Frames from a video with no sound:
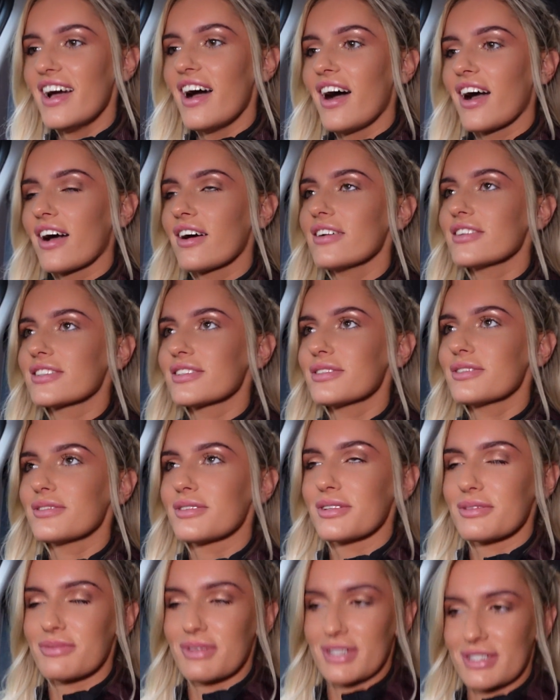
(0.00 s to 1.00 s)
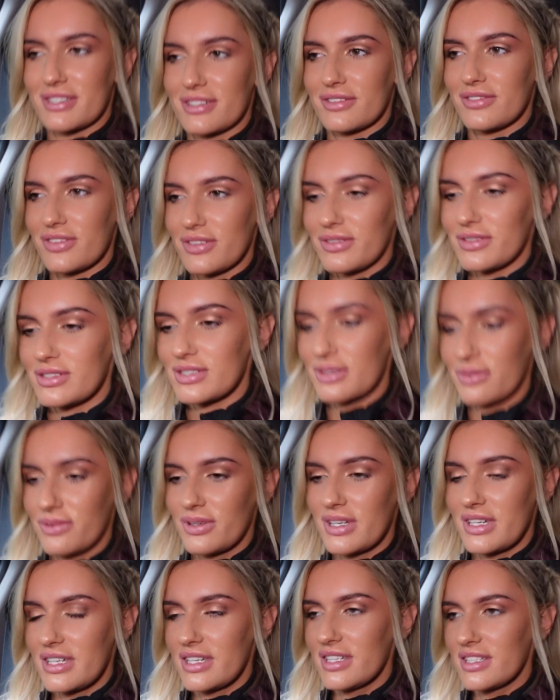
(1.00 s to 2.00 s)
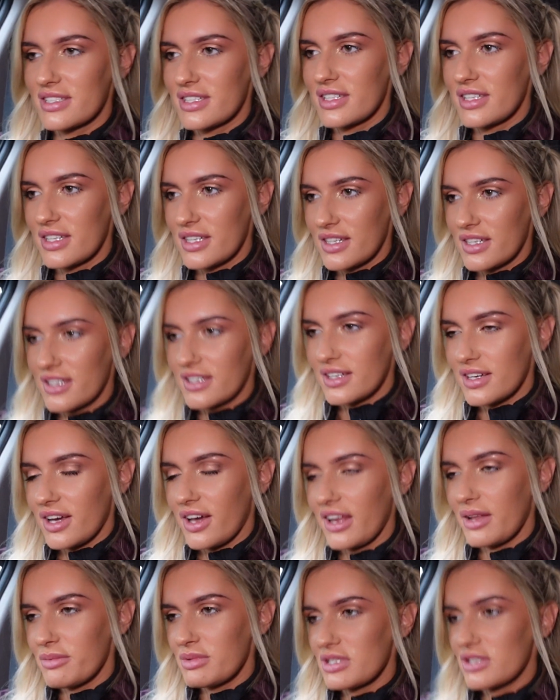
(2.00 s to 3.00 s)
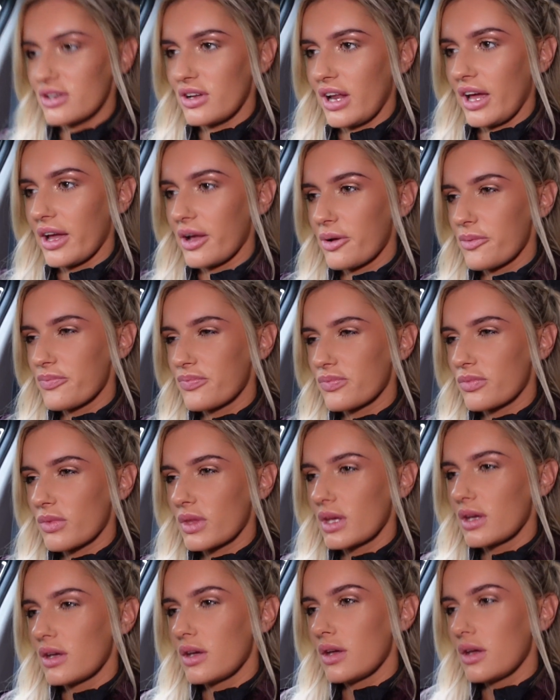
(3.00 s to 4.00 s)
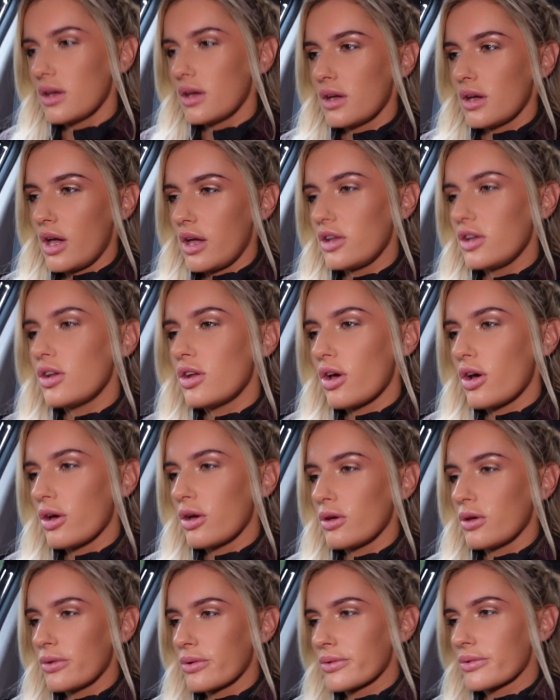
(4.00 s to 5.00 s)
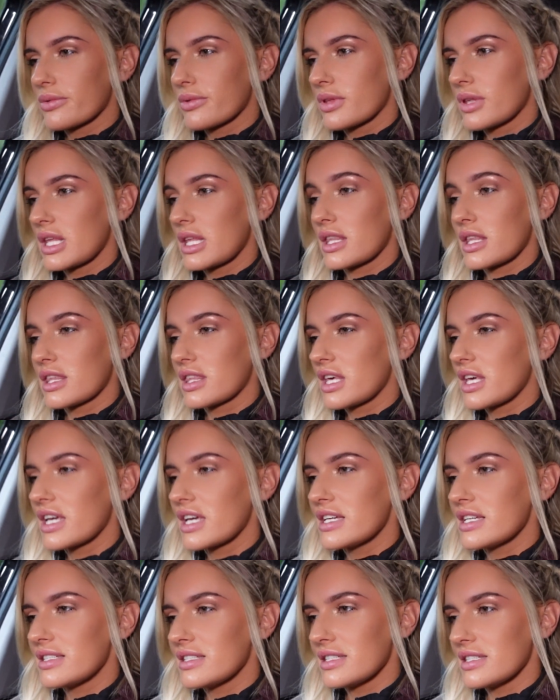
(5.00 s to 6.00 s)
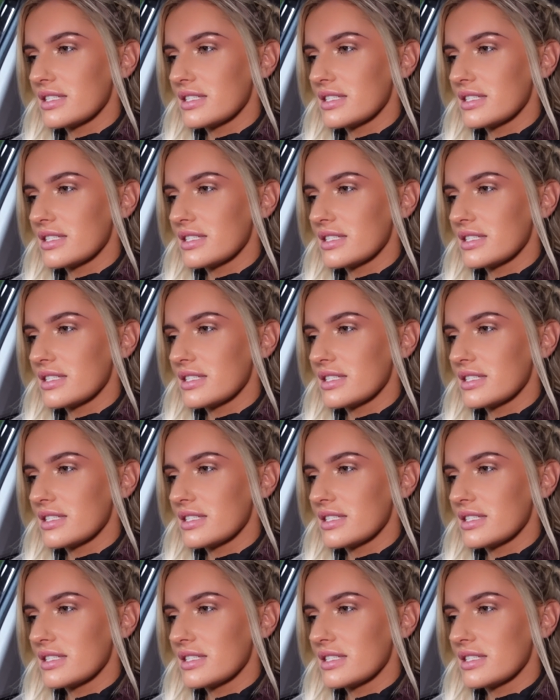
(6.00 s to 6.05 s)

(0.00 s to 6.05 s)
I can't do an impression of you, which is weird. But let me do it like, and you know, the thing is